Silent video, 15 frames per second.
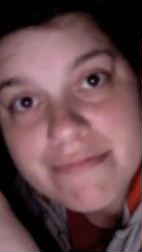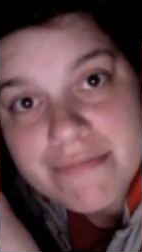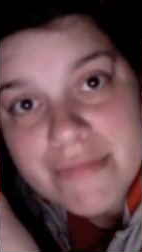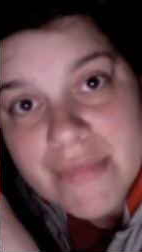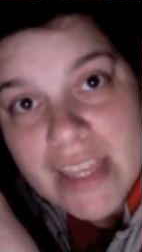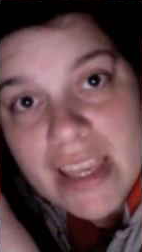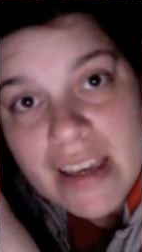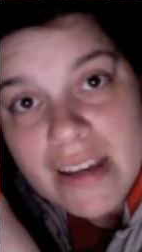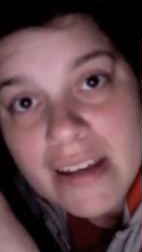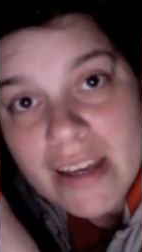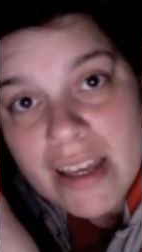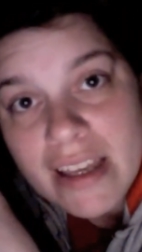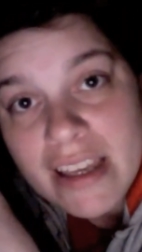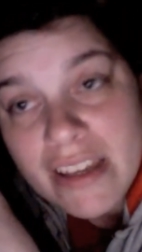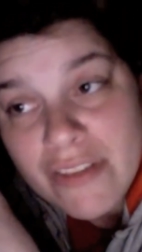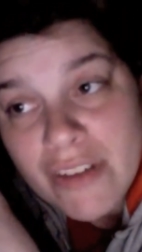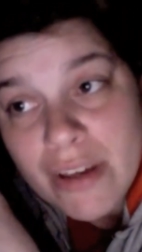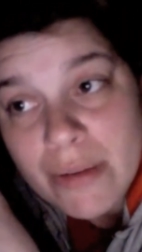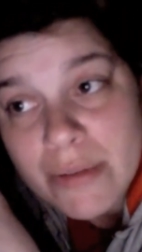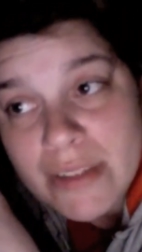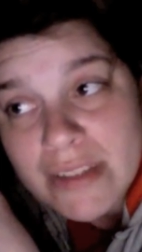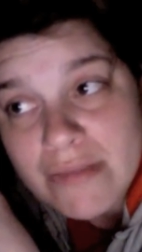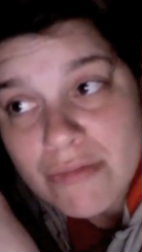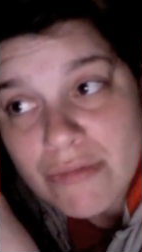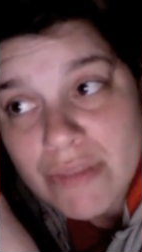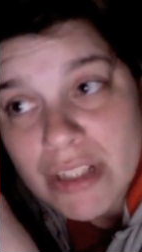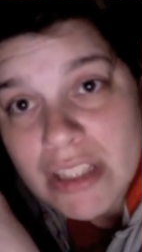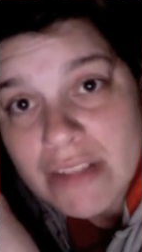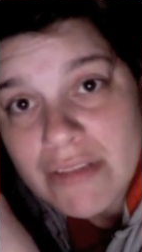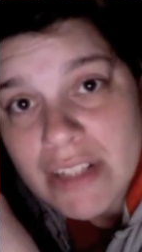yeah, if I was
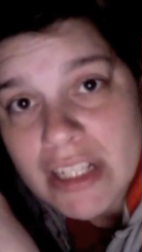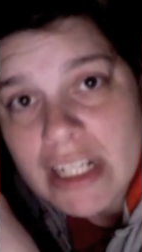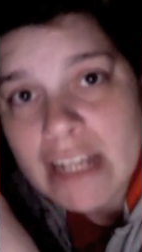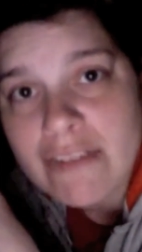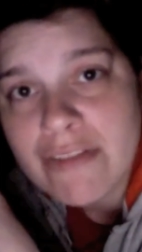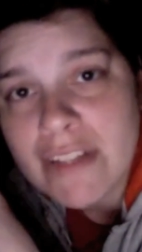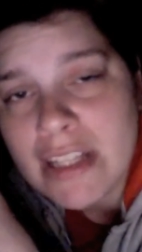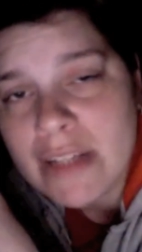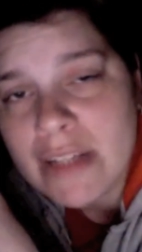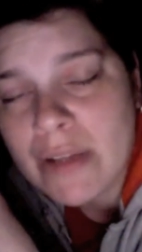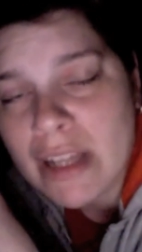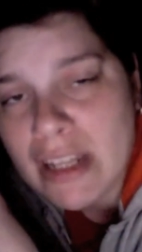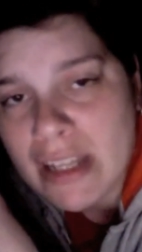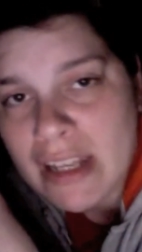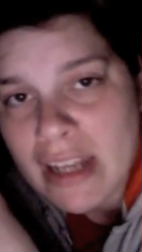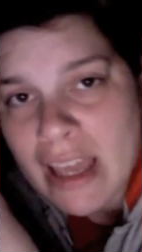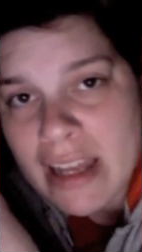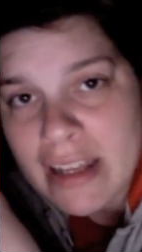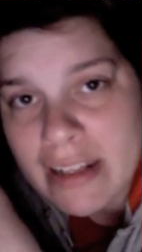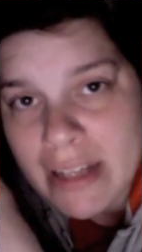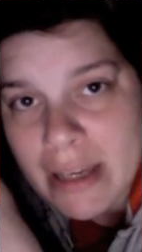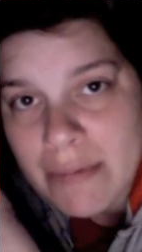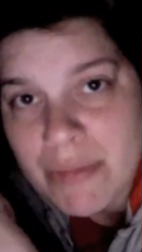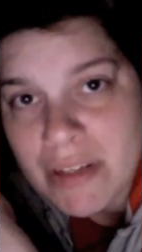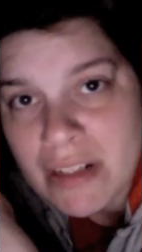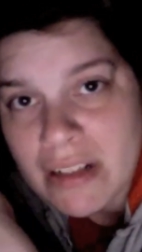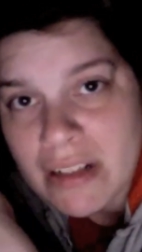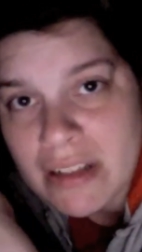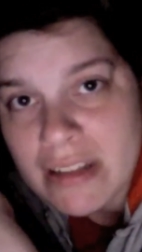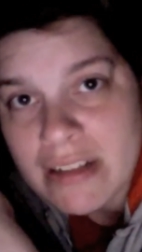really, really not feeling well, and had I not been
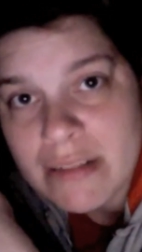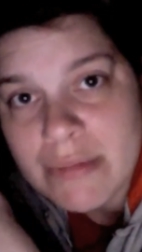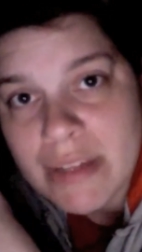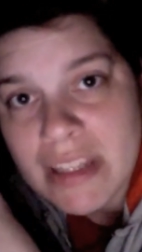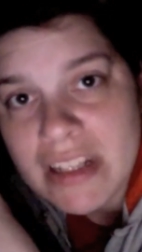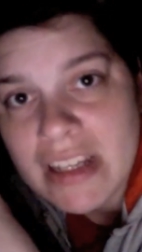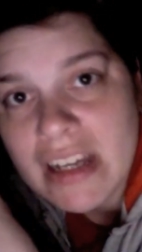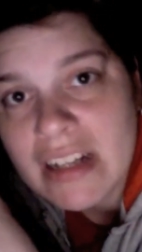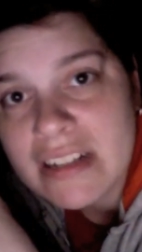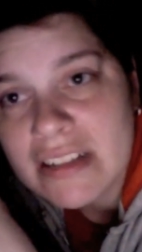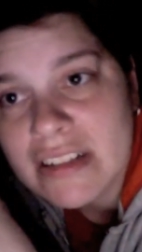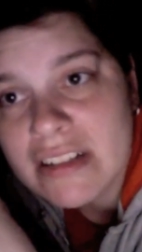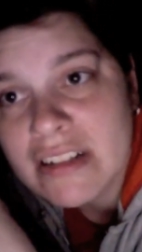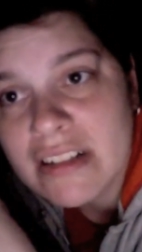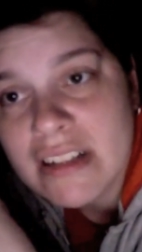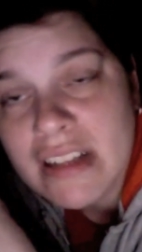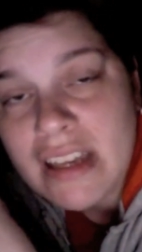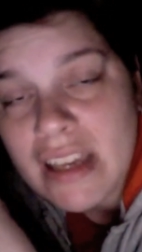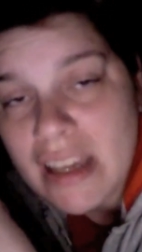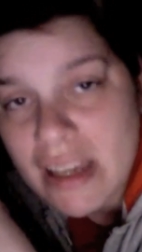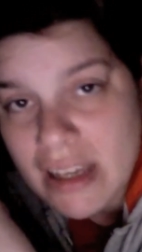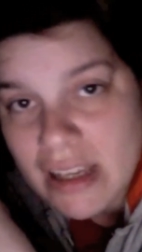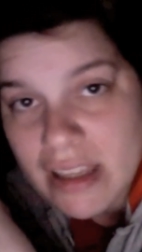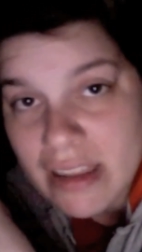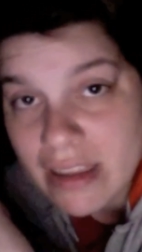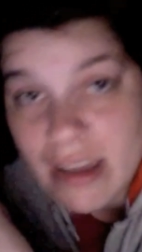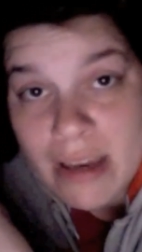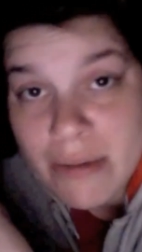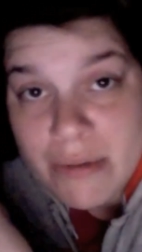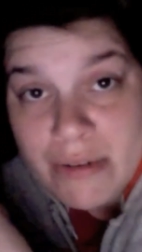cleared by the doctor, and
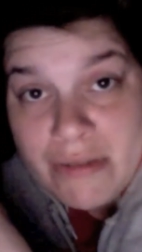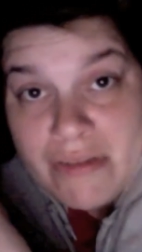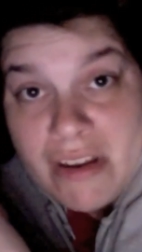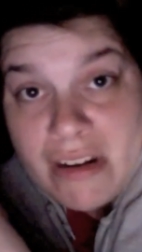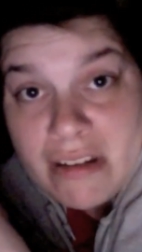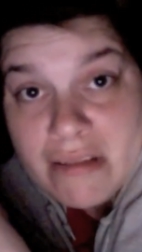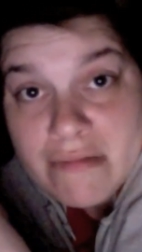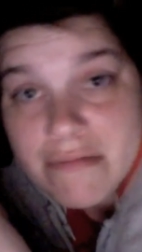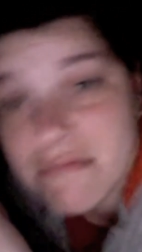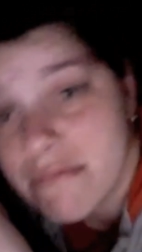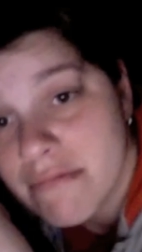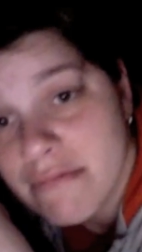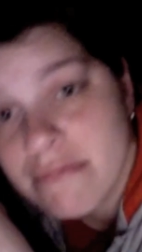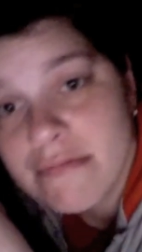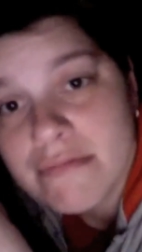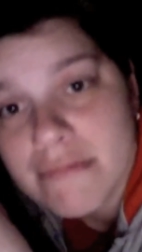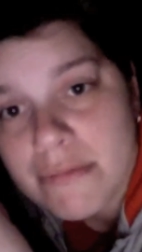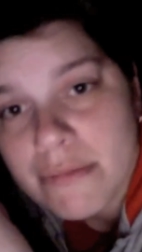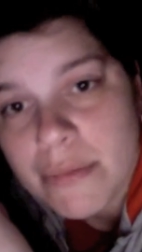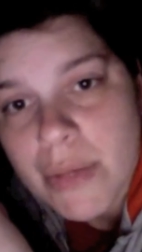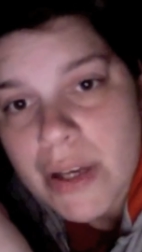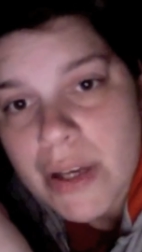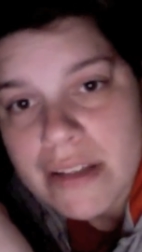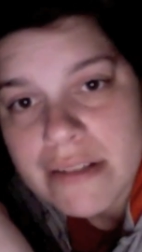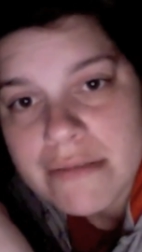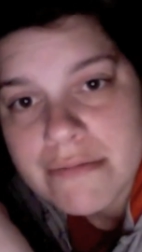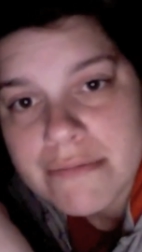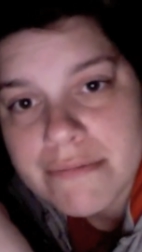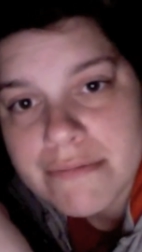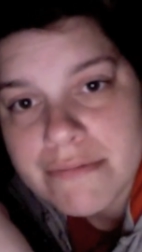I wouldn't have done it. But
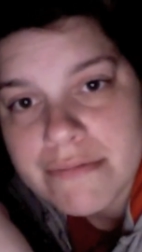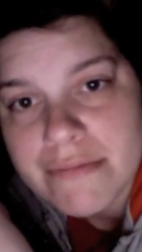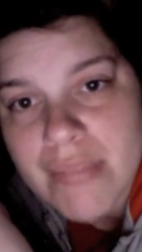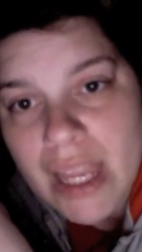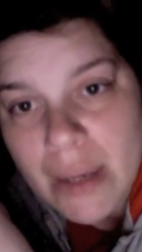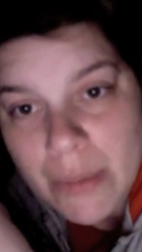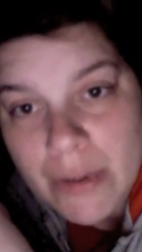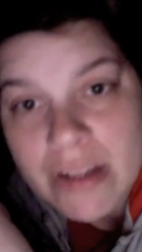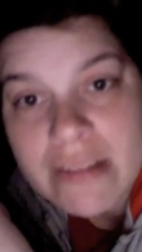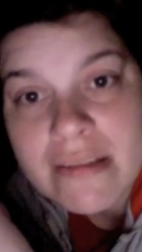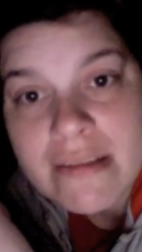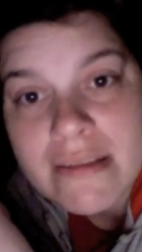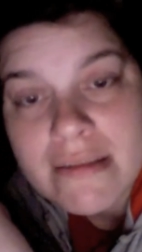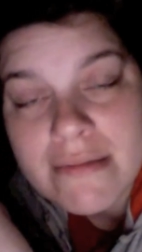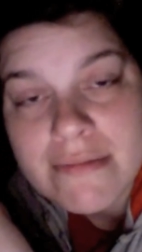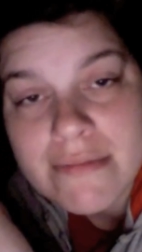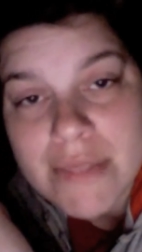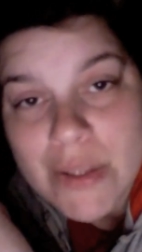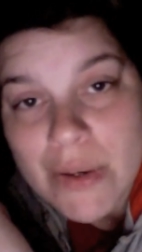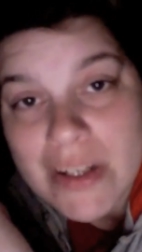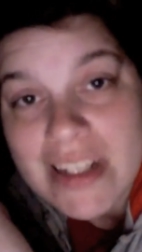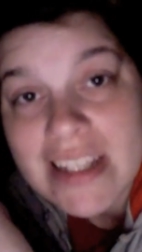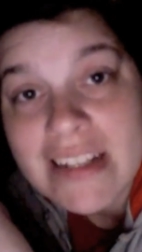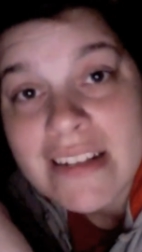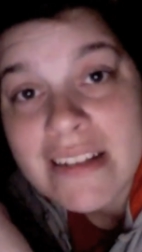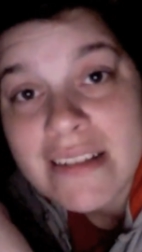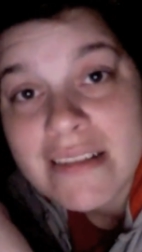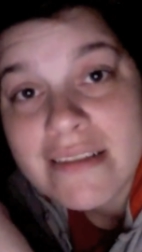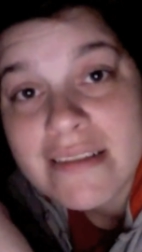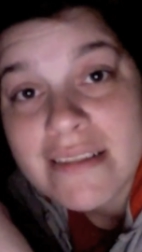I was, so I did,
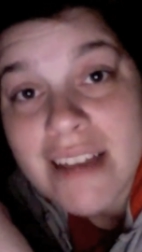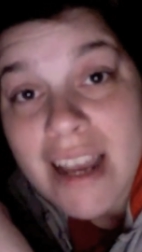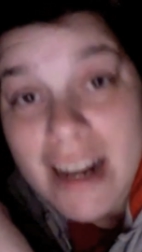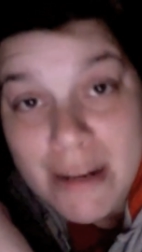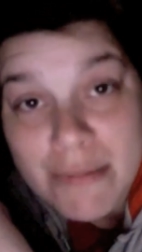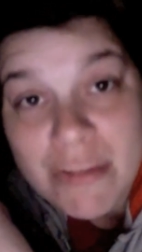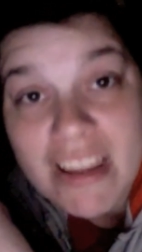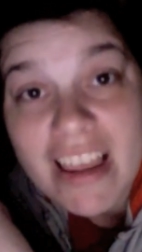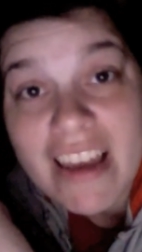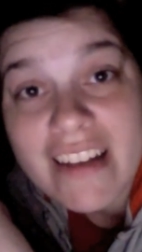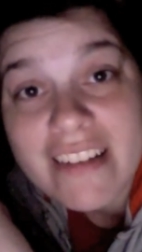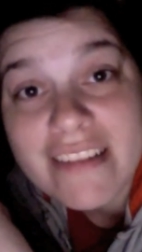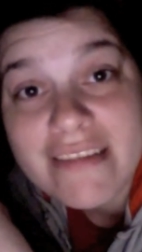and I'm glad.